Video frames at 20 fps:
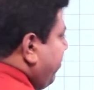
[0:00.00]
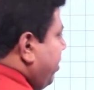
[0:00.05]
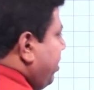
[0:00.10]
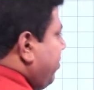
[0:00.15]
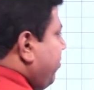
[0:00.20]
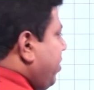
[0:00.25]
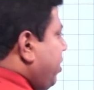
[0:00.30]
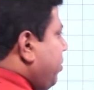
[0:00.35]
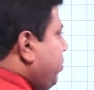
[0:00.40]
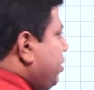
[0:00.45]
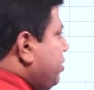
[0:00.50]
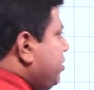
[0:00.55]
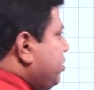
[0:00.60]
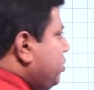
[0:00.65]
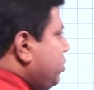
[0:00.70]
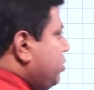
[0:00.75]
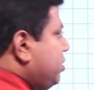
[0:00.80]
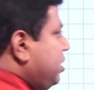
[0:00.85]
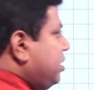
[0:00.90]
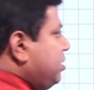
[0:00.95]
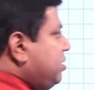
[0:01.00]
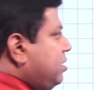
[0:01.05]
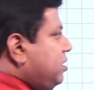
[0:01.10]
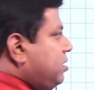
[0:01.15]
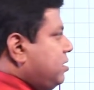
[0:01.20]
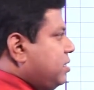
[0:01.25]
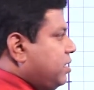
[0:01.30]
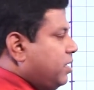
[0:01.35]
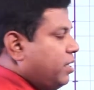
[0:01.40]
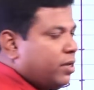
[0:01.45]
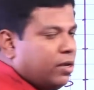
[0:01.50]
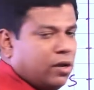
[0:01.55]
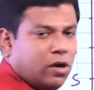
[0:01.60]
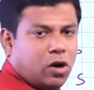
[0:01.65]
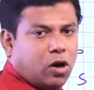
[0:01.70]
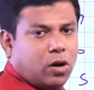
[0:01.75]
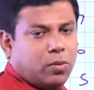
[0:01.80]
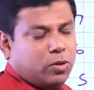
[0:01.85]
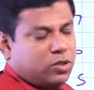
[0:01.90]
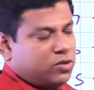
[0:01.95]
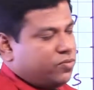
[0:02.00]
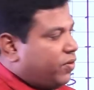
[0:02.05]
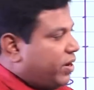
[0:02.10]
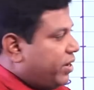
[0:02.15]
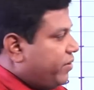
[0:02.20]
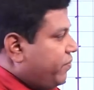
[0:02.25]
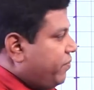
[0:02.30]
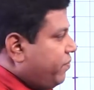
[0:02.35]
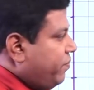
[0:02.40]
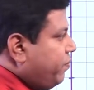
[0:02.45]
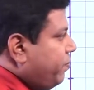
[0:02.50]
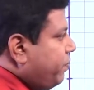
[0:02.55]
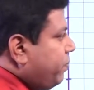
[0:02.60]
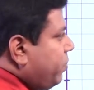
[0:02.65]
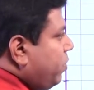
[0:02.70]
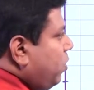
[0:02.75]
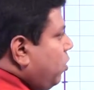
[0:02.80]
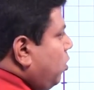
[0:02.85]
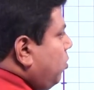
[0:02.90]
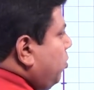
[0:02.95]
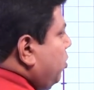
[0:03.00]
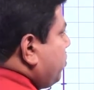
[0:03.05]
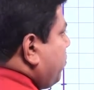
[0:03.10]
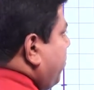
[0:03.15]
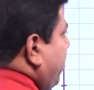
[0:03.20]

right? 5.06 is almost 5, almost